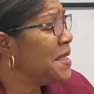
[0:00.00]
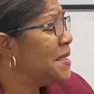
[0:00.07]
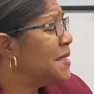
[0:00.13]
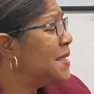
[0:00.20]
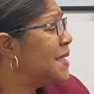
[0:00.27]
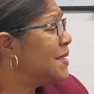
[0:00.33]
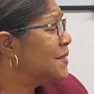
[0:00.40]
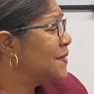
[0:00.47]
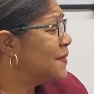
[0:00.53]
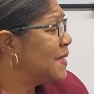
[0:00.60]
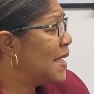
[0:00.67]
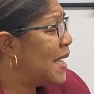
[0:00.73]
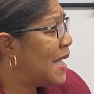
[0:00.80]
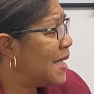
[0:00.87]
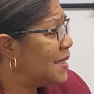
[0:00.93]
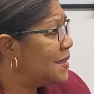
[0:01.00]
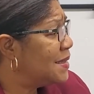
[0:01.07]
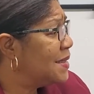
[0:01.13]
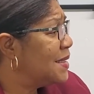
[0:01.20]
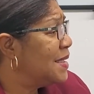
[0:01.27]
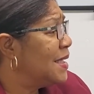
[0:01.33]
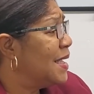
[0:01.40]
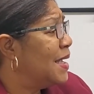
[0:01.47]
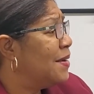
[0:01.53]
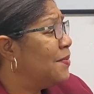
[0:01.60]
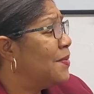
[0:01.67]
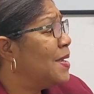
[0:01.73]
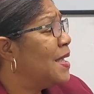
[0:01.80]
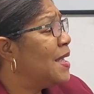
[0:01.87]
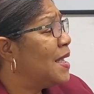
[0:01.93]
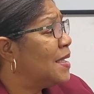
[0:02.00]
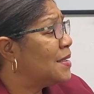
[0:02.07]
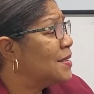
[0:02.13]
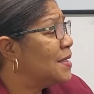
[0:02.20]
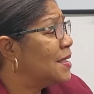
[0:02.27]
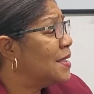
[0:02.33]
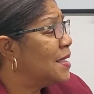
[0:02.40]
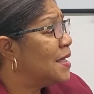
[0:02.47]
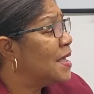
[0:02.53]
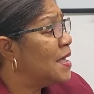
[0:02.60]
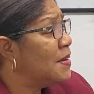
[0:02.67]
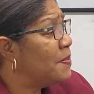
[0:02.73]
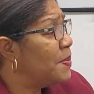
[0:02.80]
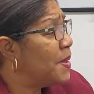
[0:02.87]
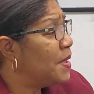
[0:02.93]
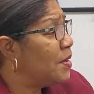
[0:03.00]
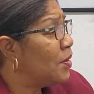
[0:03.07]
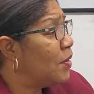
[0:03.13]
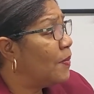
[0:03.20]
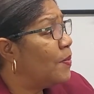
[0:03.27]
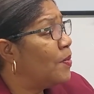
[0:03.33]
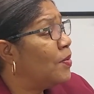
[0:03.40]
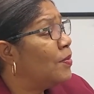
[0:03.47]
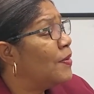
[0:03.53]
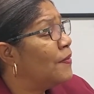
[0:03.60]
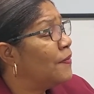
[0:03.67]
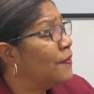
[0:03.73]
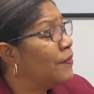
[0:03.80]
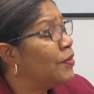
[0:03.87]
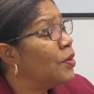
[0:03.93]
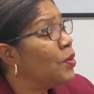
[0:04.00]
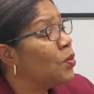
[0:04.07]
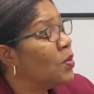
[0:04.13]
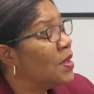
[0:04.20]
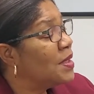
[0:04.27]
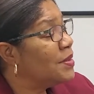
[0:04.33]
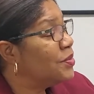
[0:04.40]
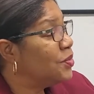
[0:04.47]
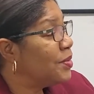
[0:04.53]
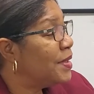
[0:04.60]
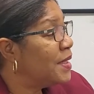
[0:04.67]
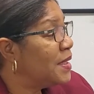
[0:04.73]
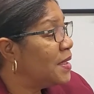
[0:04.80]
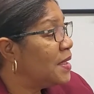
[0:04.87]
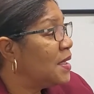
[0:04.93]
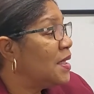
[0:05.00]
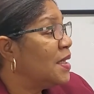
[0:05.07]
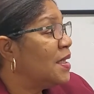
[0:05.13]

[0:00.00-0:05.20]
state of the art and we're actually keeping up with the world trend,